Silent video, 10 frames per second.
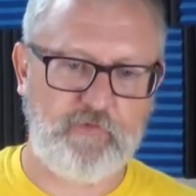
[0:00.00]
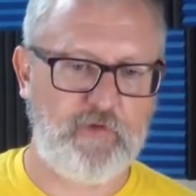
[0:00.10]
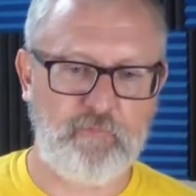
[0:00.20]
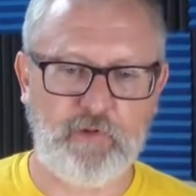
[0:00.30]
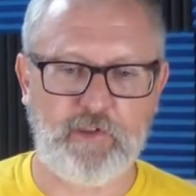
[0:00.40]

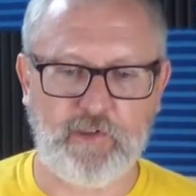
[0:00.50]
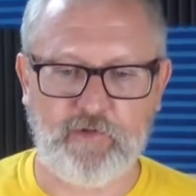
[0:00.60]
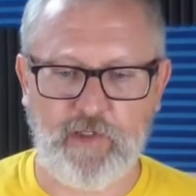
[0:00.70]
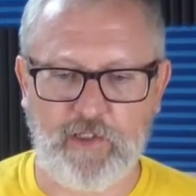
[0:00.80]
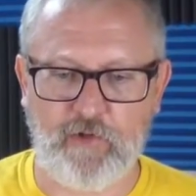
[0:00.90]
completely
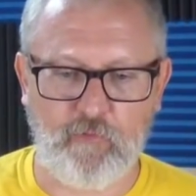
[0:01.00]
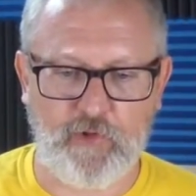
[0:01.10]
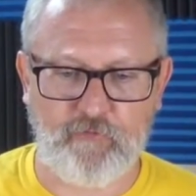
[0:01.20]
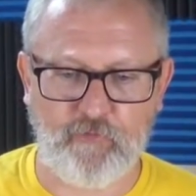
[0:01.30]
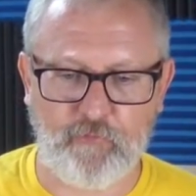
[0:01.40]
taken
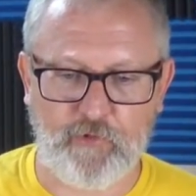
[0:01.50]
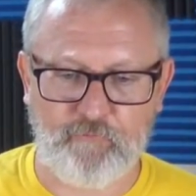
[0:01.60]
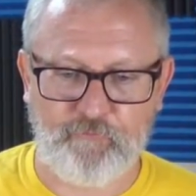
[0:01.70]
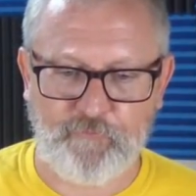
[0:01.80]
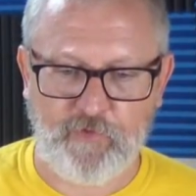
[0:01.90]
away from
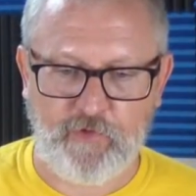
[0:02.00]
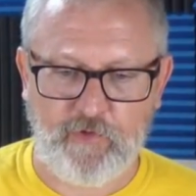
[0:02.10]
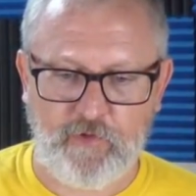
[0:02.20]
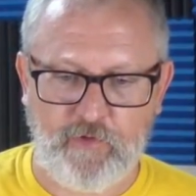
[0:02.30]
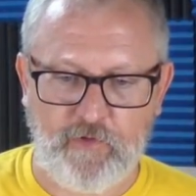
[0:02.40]
him.
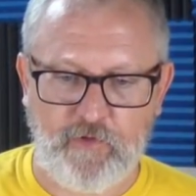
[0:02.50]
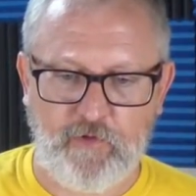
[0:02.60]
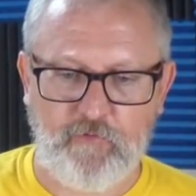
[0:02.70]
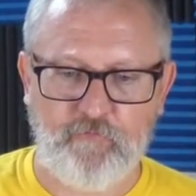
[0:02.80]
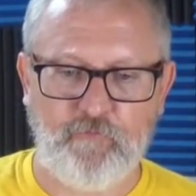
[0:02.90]

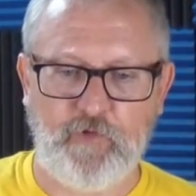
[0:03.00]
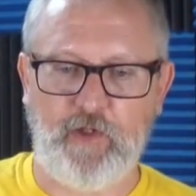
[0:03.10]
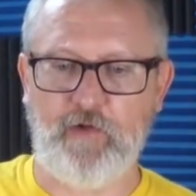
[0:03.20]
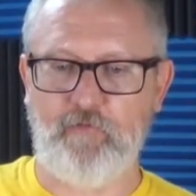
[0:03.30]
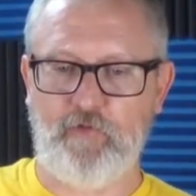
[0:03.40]

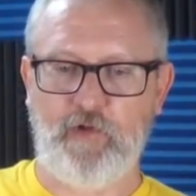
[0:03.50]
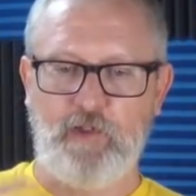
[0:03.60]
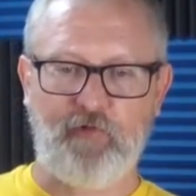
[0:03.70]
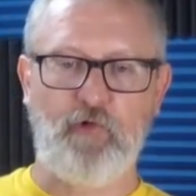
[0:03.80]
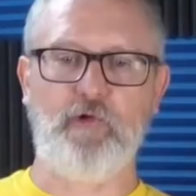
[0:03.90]
And
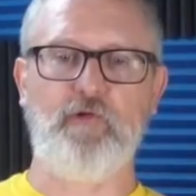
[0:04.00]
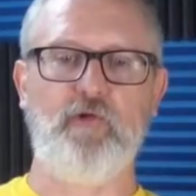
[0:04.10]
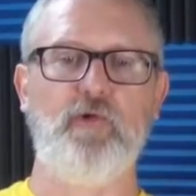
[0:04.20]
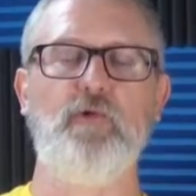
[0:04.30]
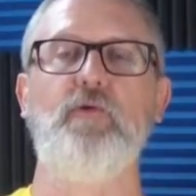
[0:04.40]
he's going
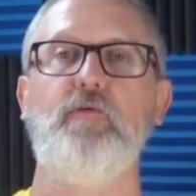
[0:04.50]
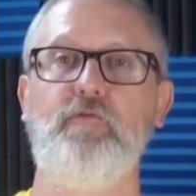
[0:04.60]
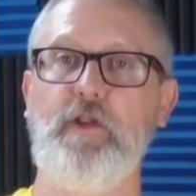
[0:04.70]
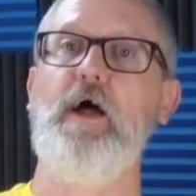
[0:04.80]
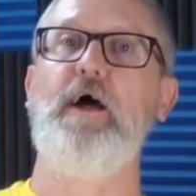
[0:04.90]
to
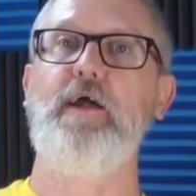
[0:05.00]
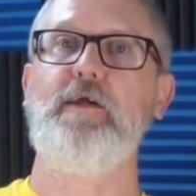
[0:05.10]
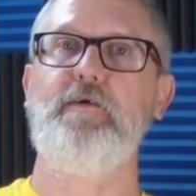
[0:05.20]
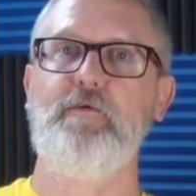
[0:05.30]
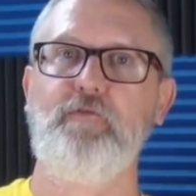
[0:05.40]

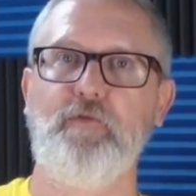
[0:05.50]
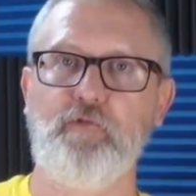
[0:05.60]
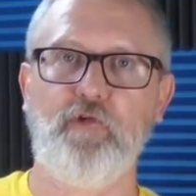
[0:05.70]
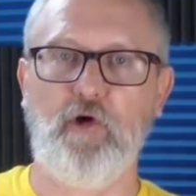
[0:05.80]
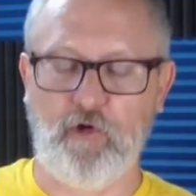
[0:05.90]
fly from
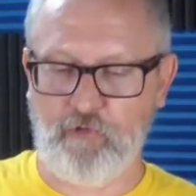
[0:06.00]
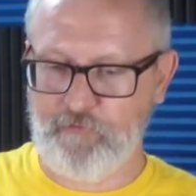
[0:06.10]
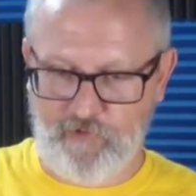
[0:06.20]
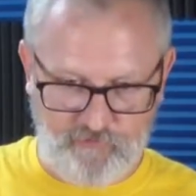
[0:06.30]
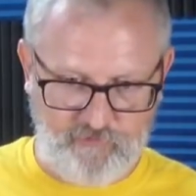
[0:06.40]
sorrow,
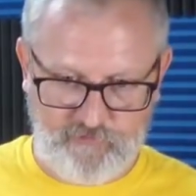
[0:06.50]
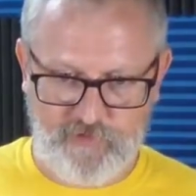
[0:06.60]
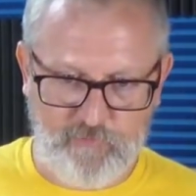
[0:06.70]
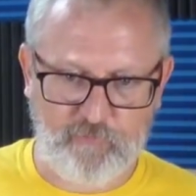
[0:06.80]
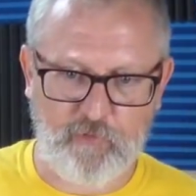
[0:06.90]
this
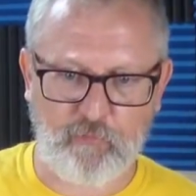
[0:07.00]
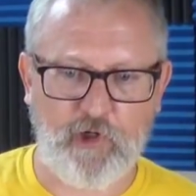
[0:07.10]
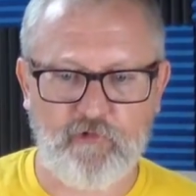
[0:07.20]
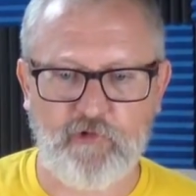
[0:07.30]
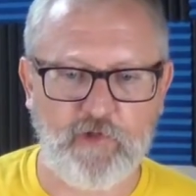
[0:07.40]
deep
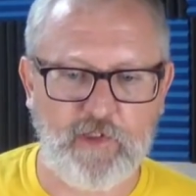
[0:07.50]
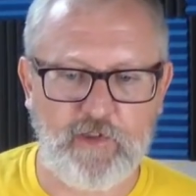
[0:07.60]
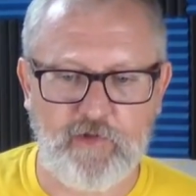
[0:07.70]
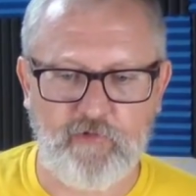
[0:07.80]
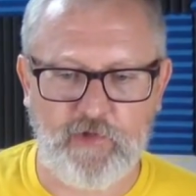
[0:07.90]
depression that
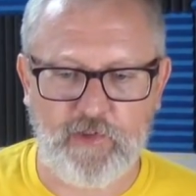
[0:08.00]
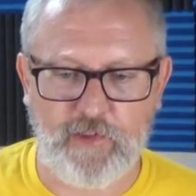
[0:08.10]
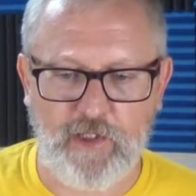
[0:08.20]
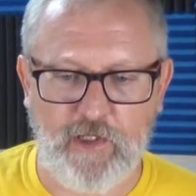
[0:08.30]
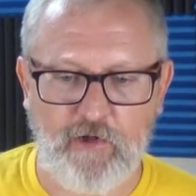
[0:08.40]
he's in
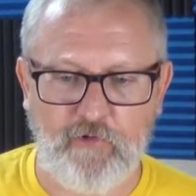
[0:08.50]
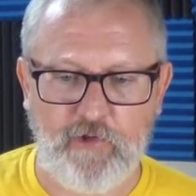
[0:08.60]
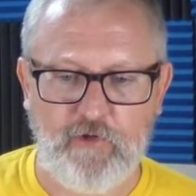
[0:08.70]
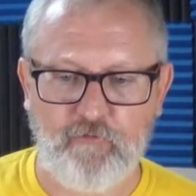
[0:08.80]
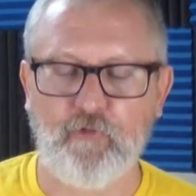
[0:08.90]
now,
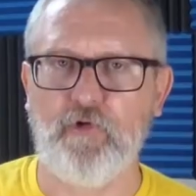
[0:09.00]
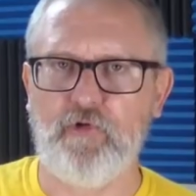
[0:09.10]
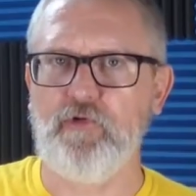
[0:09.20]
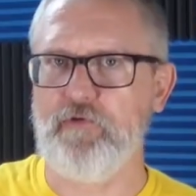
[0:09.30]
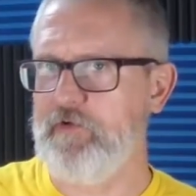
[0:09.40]
for a
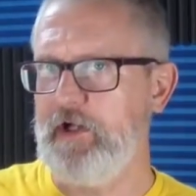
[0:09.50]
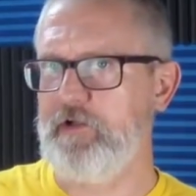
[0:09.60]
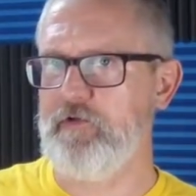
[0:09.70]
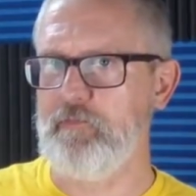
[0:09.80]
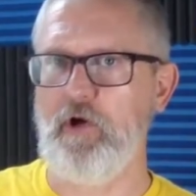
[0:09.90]
new
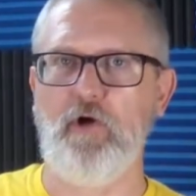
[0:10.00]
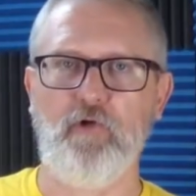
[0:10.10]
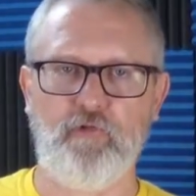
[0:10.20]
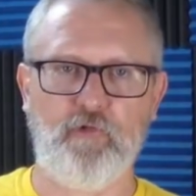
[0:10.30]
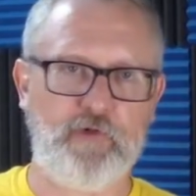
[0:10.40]
divine
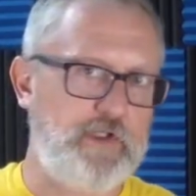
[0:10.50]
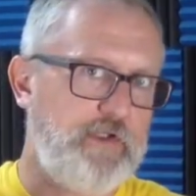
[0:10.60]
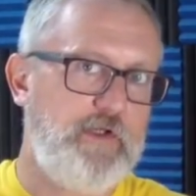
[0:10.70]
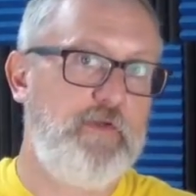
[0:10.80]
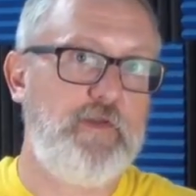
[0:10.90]
tomorrow. So he
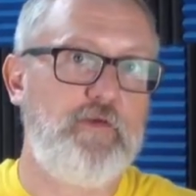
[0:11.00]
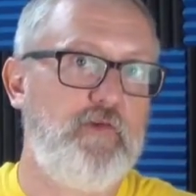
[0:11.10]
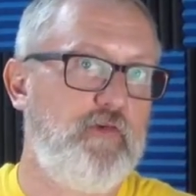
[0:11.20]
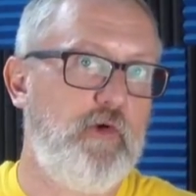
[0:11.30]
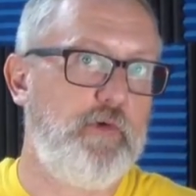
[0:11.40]
thinks
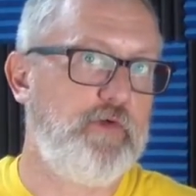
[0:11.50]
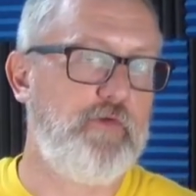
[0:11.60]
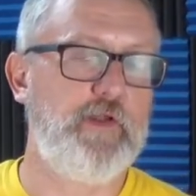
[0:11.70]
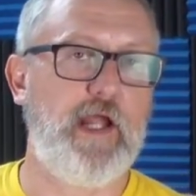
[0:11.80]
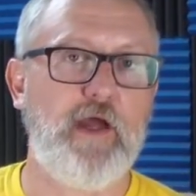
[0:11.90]
he's going
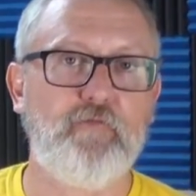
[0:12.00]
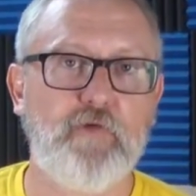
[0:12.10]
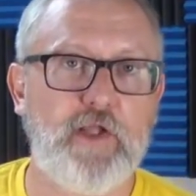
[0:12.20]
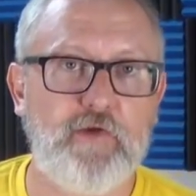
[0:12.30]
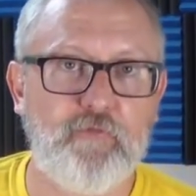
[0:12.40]
to the
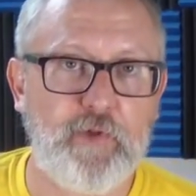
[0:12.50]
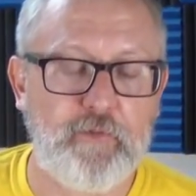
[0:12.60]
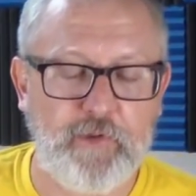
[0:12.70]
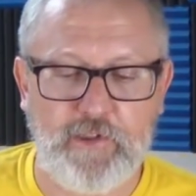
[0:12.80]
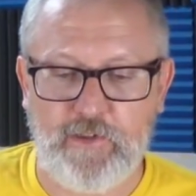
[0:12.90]
afterlife
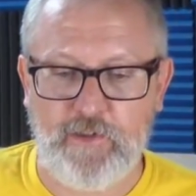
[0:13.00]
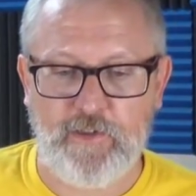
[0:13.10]
maybe.